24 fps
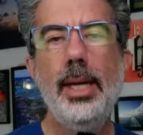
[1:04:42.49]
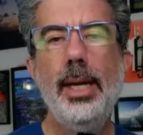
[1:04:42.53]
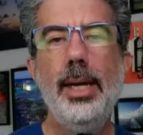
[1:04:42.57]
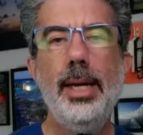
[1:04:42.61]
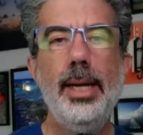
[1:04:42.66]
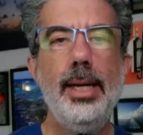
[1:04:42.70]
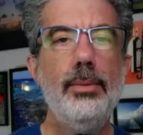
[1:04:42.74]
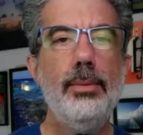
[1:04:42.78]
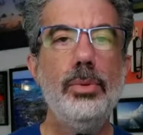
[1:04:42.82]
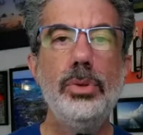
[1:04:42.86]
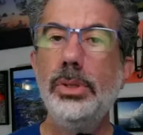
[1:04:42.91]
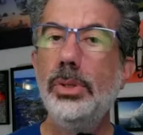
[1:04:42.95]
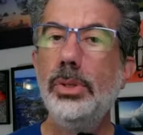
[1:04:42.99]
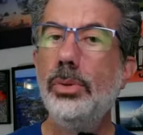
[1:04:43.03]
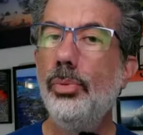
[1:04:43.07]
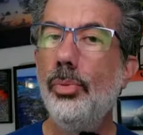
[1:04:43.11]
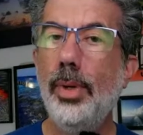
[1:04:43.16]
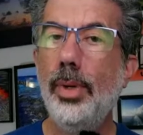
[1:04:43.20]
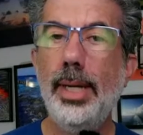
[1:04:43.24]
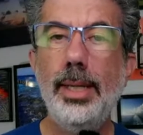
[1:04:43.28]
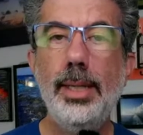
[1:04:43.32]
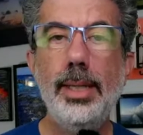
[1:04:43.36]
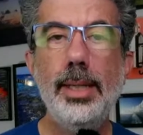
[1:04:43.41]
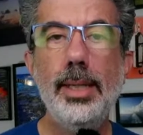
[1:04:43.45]
And we're just
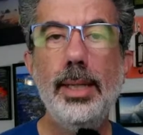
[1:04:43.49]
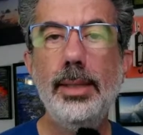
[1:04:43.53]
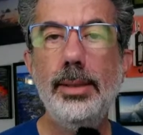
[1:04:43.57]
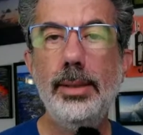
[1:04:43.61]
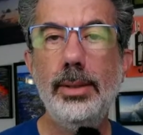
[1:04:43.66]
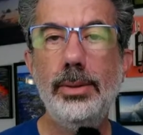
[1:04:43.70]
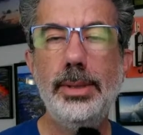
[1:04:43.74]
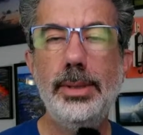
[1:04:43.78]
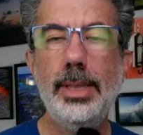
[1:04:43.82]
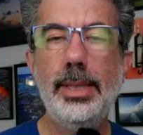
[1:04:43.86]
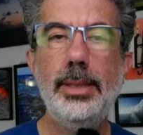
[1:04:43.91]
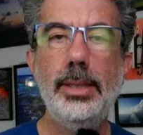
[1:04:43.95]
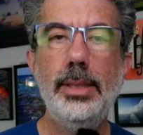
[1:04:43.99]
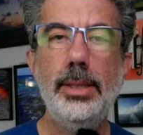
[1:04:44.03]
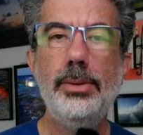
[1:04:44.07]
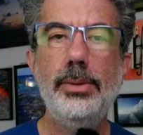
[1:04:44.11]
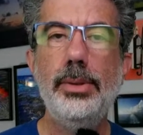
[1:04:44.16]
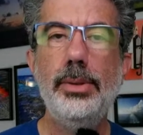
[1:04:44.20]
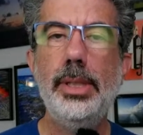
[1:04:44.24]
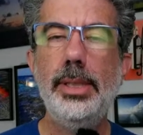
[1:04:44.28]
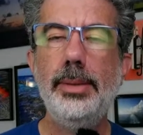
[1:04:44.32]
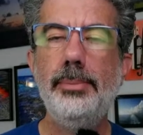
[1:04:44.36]
waiting on those itineraries.